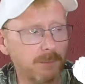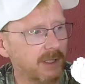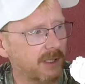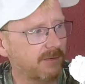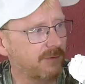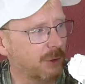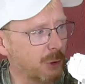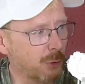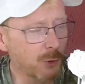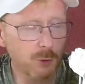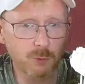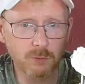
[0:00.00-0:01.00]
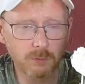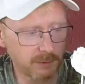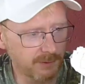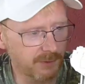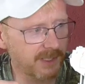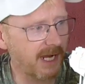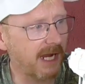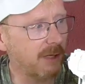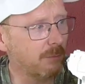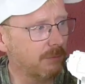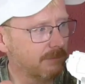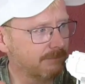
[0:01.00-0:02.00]
But if you're new to the
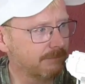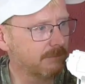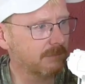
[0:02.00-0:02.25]
game,